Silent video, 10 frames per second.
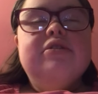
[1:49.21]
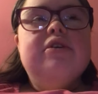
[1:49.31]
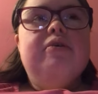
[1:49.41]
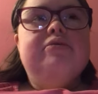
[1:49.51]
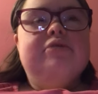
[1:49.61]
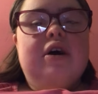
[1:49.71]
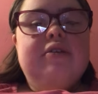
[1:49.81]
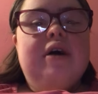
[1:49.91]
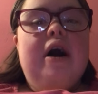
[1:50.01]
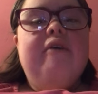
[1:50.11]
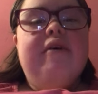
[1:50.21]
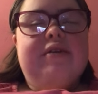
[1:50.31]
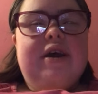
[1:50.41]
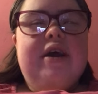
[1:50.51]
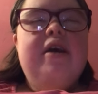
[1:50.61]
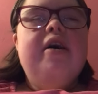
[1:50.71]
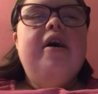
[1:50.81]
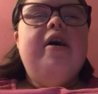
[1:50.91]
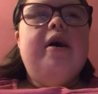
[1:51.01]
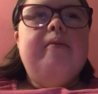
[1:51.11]
So I've done that already,
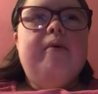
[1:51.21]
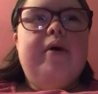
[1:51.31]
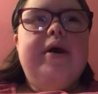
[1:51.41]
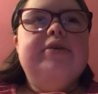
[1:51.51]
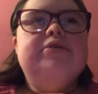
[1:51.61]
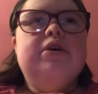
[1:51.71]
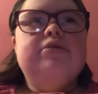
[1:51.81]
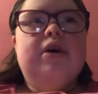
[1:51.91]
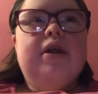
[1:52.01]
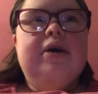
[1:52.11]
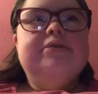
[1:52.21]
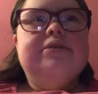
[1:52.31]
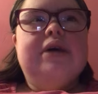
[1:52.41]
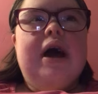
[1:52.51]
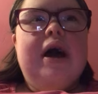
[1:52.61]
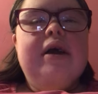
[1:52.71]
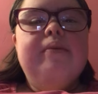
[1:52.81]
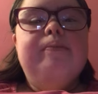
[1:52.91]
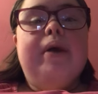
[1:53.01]
a couple of weeks. I've done that today.